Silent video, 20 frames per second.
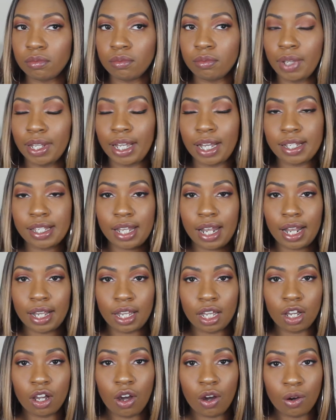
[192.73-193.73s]
I said, I
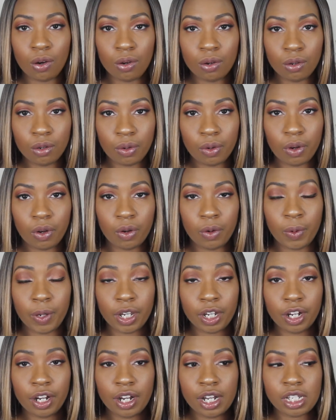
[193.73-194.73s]
get cold
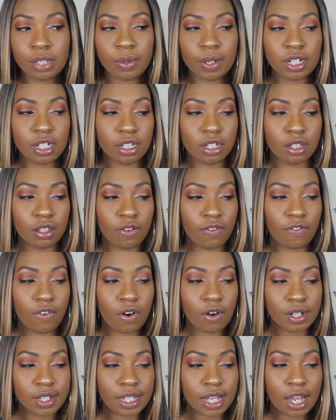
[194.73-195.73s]
quicker, especially in the
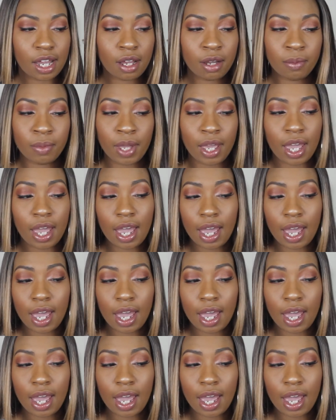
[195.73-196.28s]
fall time.